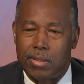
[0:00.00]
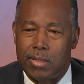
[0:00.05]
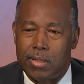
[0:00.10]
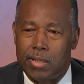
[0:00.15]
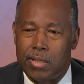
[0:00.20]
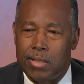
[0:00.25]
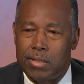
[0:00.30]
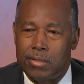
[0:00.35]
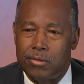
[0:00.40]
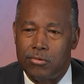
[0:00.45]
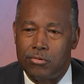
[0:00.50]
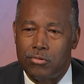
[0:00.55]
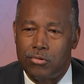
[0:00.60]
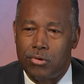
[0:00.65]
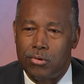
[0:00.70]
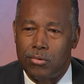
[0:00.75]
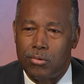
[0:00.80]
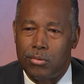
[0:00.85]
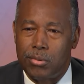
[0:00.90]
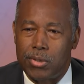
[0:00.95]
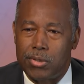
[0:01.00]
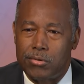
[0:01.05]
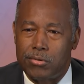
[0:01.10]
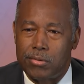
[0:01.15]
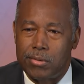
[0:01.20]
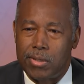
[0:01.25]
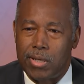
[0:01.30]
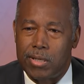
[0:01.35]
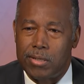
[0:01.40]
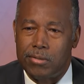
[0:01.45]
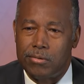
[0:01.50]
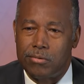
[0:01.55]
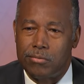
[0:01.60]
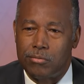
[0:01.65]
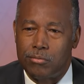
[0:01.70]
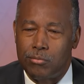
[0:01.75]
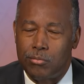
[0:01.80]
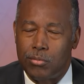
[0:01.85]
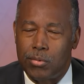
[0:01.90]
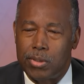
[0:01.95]
Uh, there's no question that is
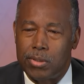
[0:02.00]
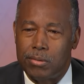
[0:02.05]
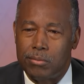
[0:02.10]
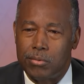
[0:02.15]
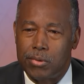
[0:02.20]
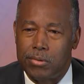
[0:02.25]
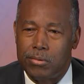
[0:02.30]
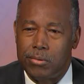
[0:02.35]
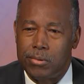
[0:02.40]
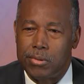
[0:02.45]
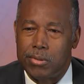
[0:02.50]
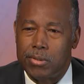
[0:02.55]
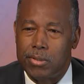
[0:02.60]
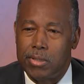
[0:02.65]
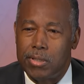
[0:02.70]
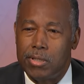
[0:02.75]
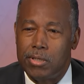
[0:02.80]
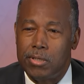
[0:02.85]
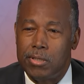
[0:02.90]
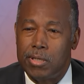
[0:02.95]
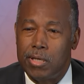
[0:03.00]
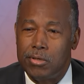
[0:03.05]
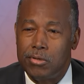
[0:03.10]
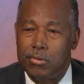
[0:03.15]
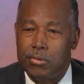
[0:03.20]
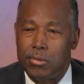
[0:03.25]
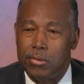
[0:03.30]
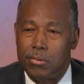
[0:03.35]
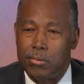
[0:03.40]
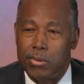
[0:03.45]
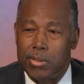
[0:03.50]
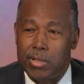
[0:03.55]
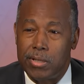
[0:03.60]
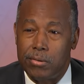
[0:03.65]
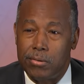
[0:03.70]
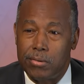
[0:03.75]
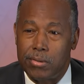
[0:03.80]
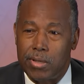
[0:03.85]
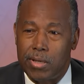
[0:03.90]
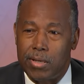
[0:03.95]
well recorded. Now, you don't
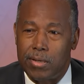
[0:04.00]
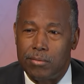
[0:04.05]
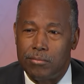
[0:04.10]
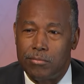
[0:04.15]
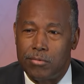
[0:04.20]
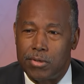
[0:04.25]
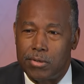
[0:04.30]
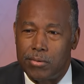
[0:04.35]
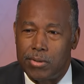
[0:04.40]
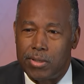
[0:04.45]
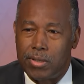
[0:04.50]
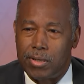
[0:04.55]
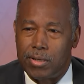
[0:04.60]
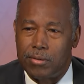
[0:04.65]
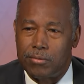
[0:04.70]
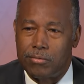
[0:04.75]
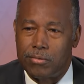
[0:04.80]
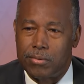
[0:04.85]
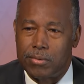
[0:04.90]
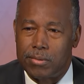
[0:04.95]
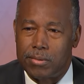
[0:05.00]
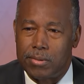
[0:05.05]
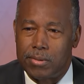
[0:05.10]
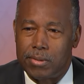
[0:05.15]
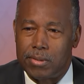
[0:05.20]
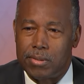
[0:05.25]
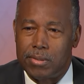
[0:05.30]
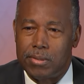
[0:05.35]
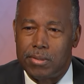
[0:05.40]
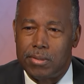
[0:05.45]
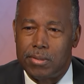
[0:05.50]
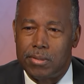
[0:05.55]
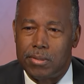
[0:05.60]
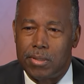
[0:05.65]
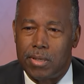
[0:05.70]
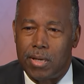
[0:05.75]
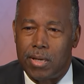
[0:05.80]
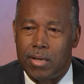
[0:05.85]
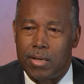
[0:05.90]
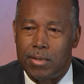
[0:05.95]
hear that very often
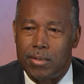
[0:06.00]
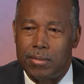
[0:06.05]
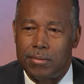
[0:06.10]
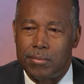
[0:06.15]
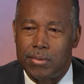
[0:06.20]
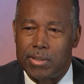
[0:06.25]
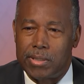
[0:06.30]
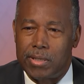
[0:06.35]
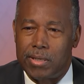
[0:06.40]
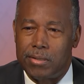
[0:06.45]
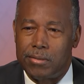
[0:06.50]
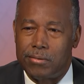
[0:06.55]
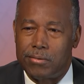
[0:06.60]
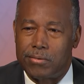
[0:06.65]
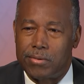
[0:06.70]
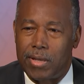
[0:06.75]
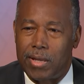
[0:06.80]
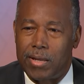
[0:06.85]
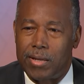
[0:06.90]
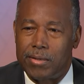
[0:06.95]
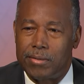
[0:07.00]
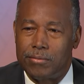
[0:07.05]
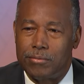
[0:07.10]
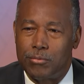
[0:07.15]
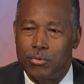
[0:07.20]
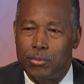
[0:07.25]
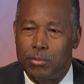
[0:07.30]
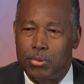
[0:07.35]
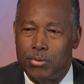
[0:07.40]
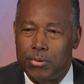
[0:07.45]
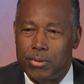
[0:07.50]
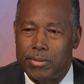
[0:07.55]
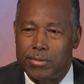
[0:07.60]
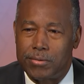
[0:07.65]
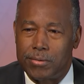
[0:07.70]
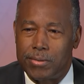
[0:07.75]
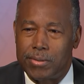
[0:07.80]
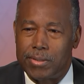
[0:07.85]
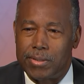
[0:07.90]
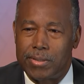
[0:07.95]
uh, when the other side reports
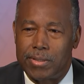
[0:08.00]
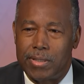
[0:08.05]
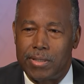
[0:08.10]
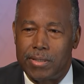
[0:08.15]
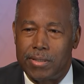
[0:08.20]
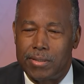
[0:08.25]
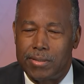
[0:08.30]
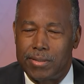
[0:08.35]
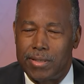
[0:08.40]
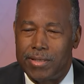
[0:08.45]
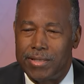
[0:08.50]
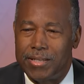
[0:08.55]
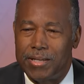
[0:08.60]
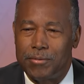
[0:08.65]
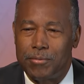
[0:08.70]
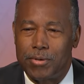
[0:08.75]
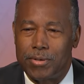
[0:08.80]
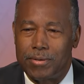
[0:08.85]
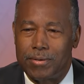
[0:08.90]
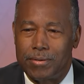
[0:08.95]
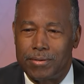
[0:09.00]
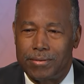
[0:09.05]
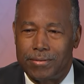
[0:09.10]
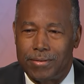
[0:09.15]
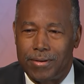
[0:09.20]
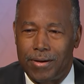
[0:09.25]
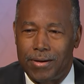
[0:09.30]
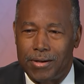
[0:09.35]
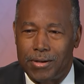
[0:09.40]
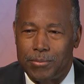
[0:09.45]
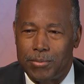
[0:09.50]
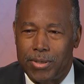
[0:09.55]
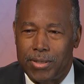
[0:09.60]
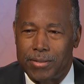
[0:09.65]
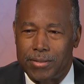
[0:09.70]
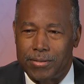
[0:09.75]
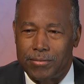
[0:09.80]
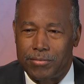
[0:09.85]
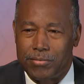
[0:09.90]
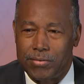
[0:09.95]
on it. They, they never talk
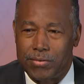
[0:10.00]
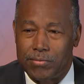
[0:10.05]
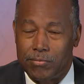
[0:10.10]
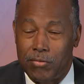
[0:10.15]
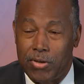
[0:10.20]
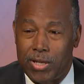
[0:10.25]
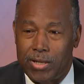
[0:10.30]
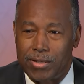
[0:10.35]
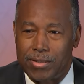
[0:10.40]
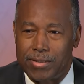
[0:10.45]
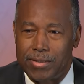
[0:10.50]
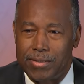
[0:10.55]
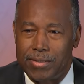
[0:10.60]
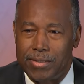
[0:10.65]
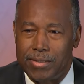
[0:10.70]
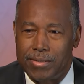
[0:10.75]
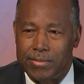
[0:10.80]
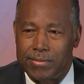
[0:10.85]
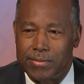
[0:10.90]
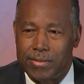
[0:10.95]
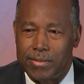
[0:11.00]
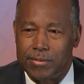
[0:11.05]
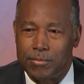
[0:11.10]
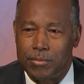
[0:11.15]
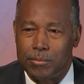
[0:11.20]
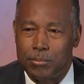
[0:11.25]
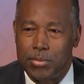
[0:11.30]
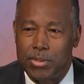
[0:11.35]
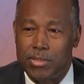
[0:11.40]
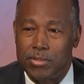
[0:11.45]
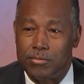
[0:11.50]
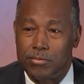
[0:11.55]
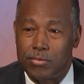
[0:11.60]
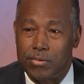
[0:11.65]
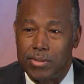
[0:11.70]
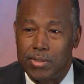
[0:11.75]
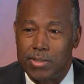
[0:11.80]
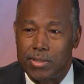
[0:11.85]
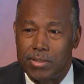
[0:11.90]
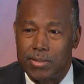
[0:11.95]
about the fact that he said
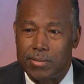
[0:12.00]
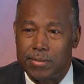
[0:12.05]
peacefully.